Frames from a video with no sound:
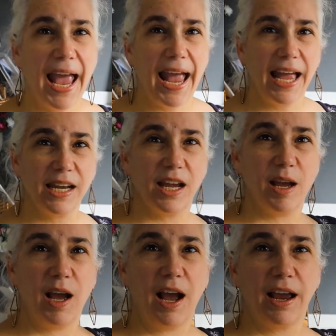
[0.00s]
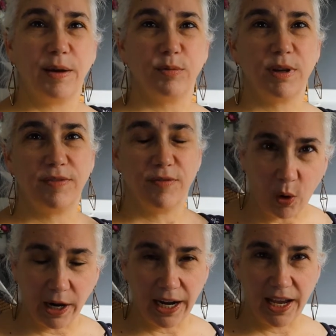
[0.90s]
and I
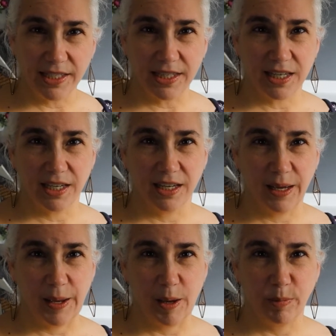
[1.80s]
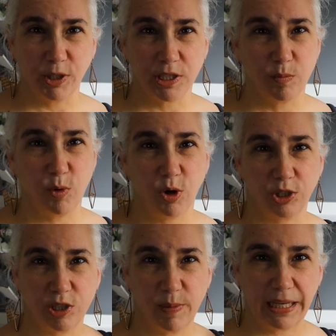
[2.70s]
reorganized the bulletin board
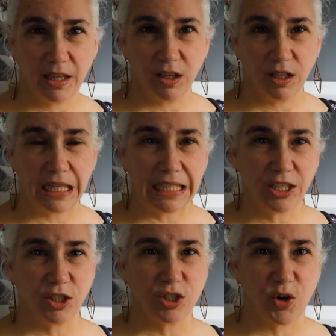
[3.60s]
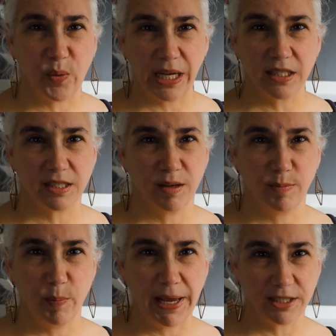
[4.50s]
just to make it a little cleaner, took away some
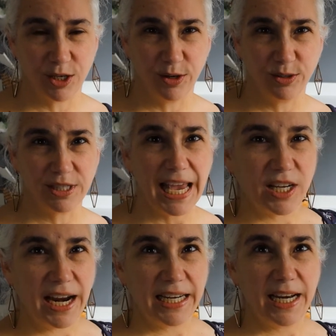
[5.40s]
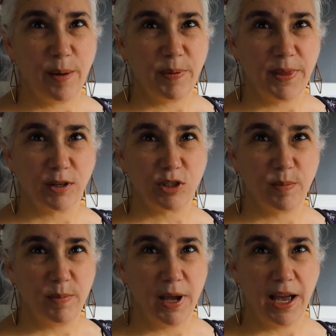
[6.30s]
mementos, tidied it up, and there's
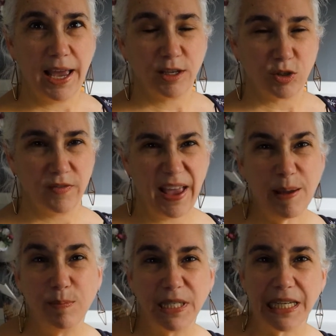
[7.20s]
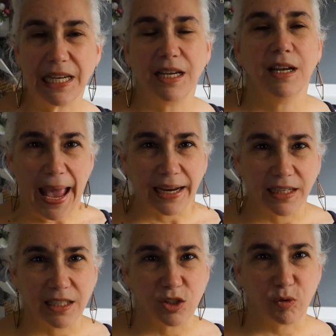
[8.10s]
some sort of empty
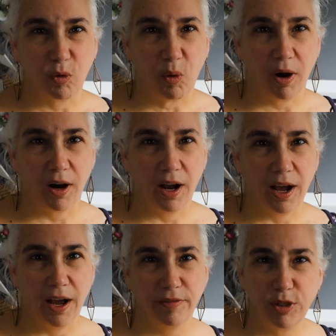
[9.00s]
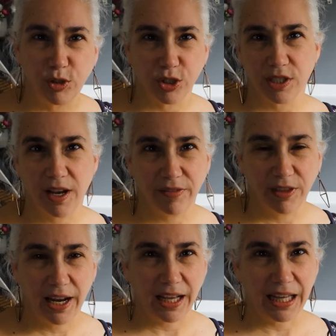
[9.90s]
magnets for future stuff
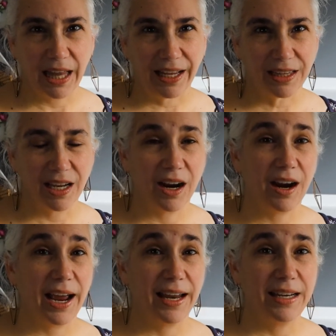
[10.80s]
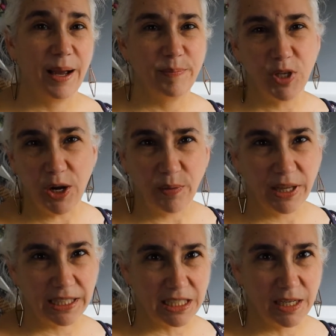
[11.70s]
that I collect there. And you know, I
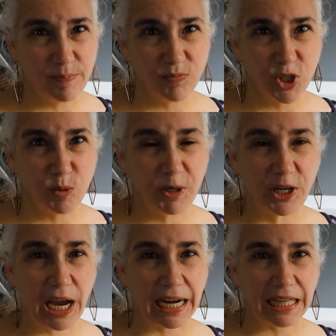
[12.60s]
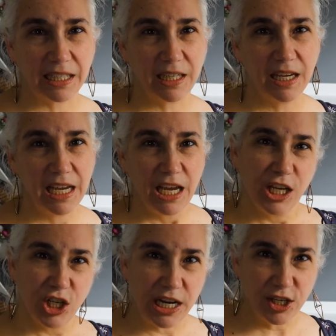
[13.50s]
like to just periodically
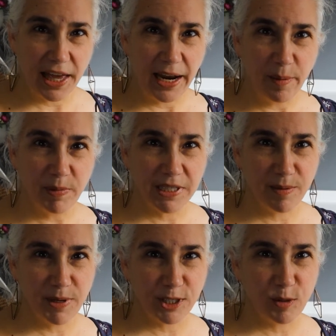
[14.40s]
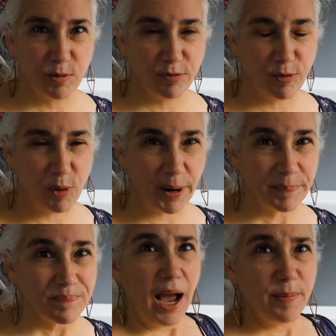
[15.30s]
change that up, as I mentioned
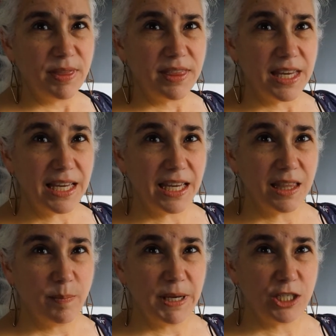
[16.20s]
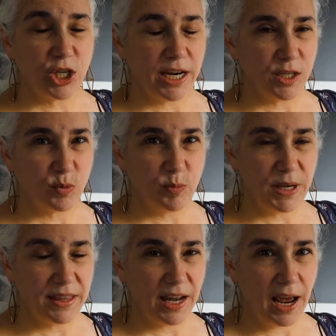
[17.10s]
before. I'm thinking the big change will
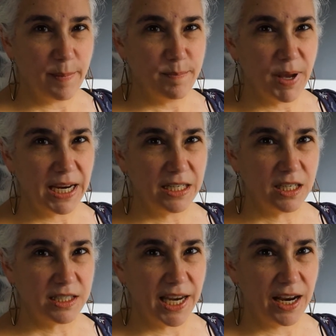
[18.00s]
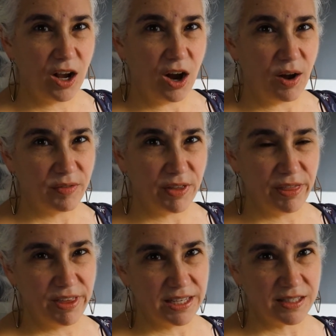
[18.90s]
be that I might take off
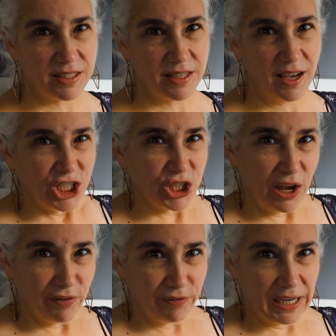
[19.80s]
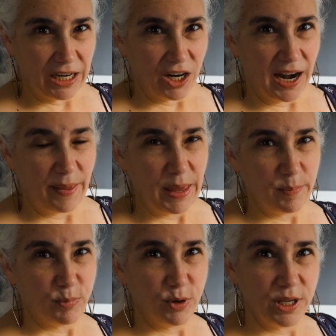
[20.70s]
this shelf here and
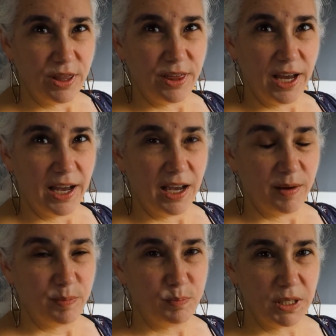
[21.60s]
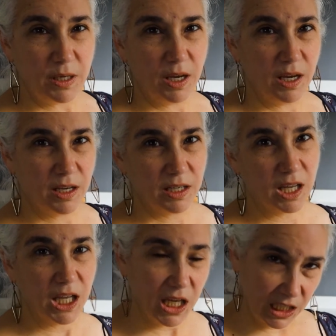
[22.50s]
then put the big
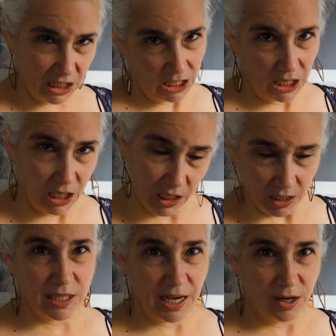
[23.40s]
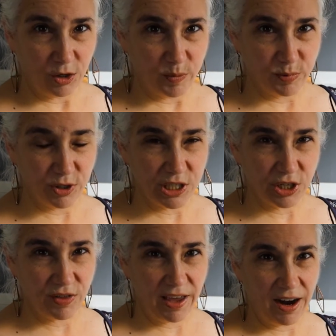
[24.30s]
clunky scanner and
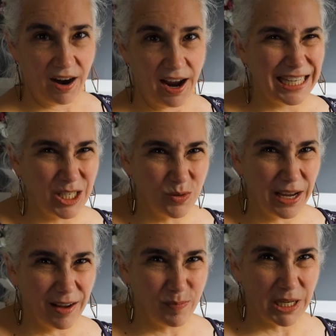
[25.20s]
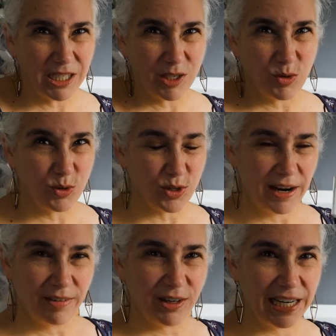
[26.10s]
printer there. I do have my
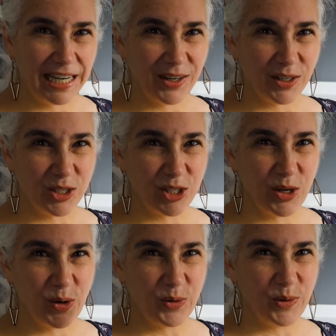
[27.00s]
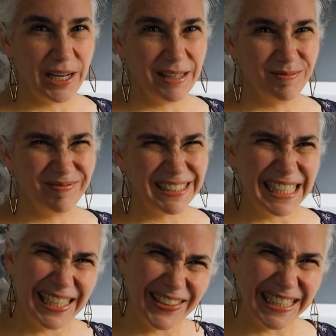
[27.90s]
screwdriver here, so
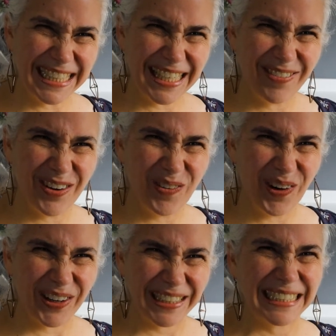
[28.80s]
you know, let's give it a whirl.